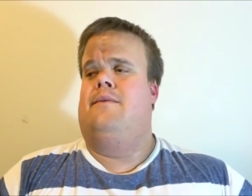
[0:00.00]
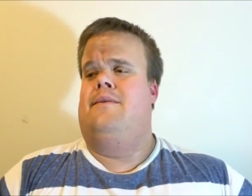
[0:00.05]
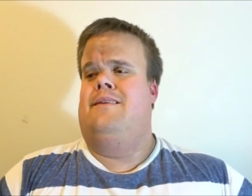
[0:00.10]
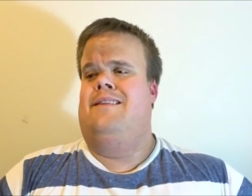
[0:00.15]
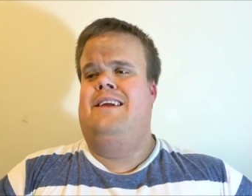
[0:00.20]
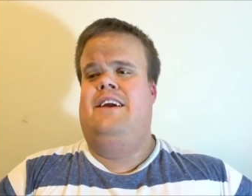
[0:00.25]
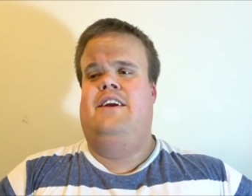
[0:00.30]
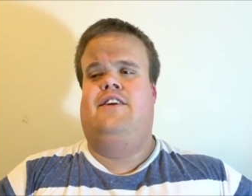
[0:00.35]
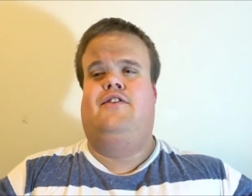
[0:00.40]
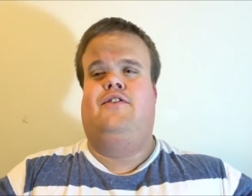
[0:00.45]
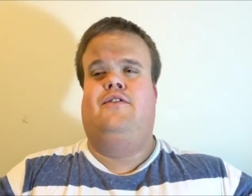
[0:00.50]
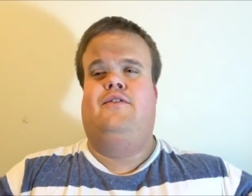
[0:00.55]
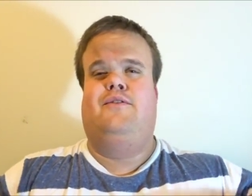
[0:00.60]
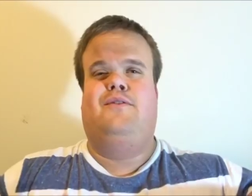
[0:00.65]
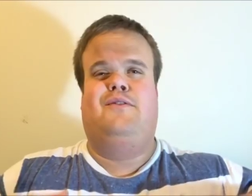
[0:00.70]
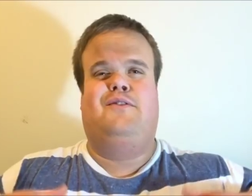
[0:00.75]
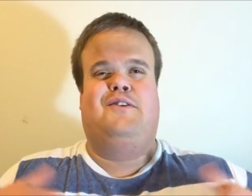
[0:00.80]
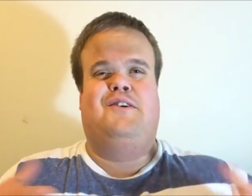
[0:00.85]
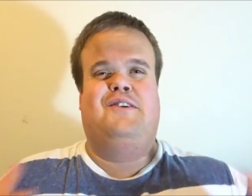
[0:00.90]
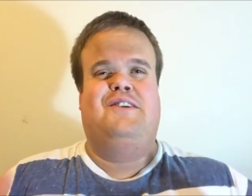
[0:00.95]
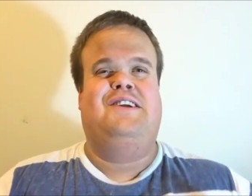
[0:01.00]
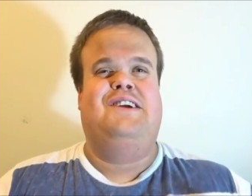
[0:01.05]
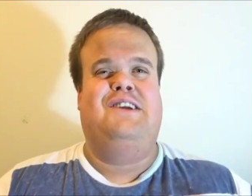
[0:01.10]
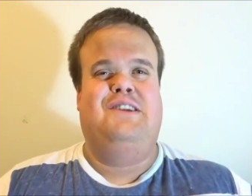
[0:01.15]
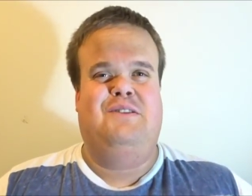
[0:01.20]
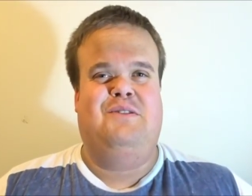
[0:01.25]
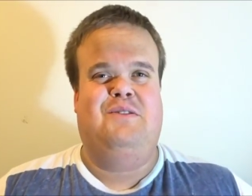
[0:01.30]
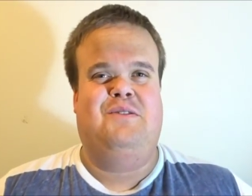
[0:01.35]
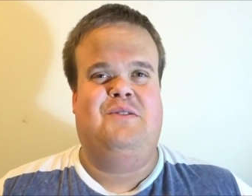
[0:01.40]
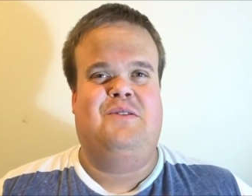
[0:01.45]
need to
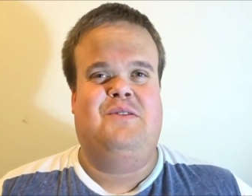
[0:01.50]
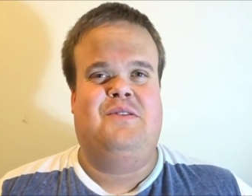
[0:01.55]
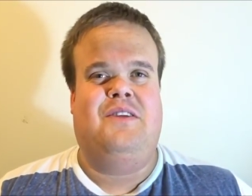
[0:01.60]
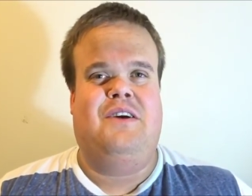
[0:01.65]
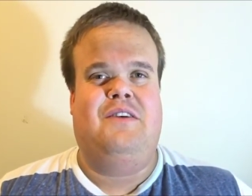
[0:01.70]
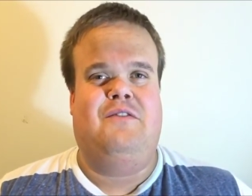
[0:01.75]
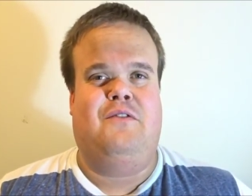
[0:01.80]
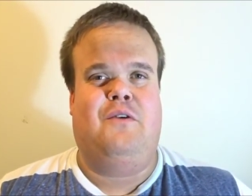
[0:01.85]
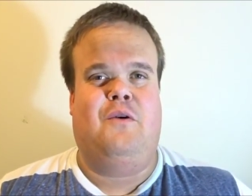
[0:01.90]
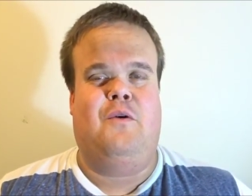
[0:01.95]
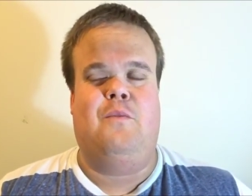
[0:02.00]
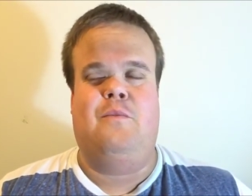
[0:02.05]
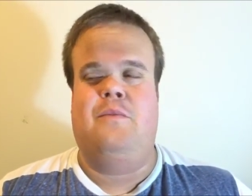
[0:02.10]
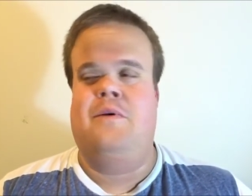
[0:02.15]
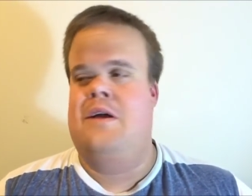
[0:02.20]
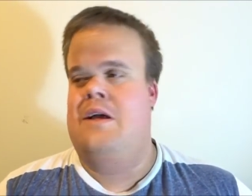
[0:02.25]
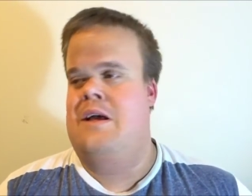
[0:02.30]
continue their form.